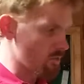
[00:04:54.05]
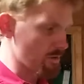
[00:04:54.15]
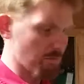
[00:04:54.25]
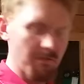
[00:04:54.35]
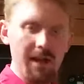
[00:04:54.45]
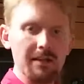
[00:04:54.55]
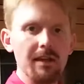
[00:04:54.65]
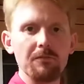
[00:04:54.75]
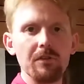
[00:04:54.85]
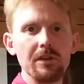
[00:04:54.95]
We provide
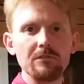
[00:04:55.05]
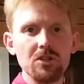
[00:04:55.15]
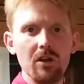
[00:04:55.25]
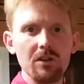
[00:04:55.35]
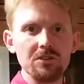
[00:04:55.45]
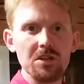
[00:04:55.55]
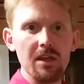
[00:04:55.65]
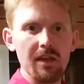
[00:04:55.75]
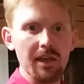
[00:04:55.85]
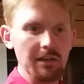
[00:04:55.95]
that free of charge
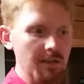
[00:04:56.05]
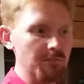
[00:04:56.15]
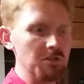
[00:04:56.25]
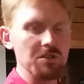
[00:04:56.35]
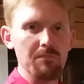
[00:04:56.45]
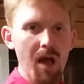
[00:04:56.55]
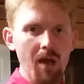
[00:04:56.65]
and give you some